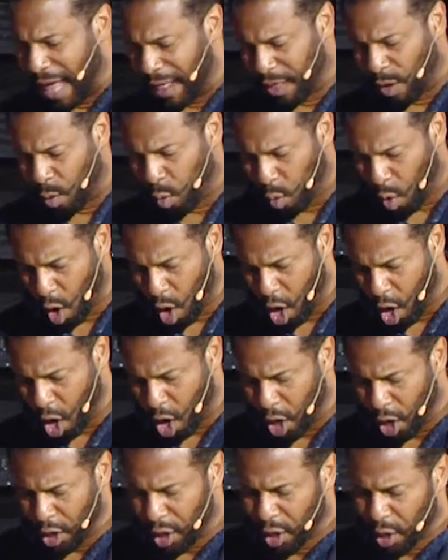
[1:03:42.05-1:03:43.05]
and the
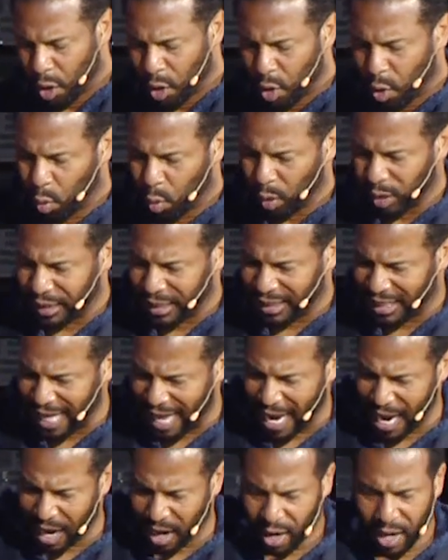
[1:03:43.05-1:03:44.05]
word was
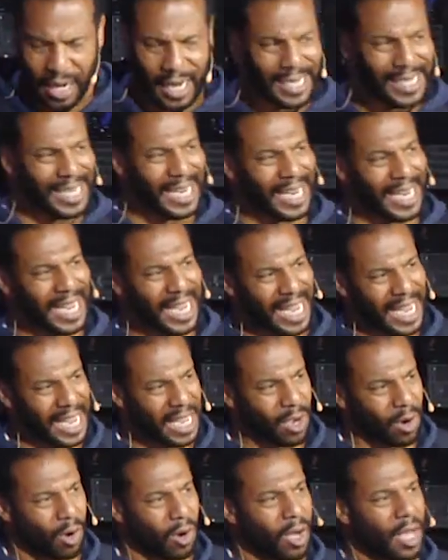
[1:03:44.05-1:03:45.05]
there to
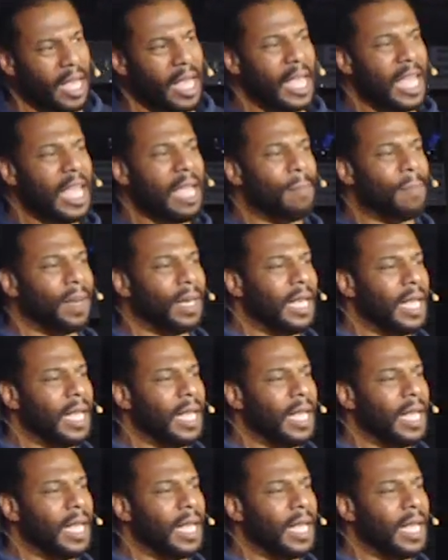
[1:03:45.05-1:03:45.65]
heal. He